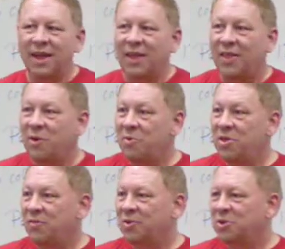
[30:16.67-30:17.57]
Then when the
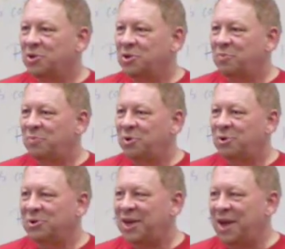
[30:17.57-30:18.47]
first computers
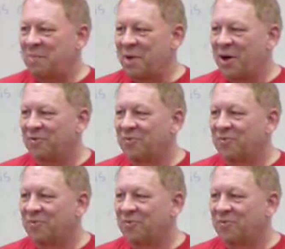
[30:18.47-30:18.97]
came out,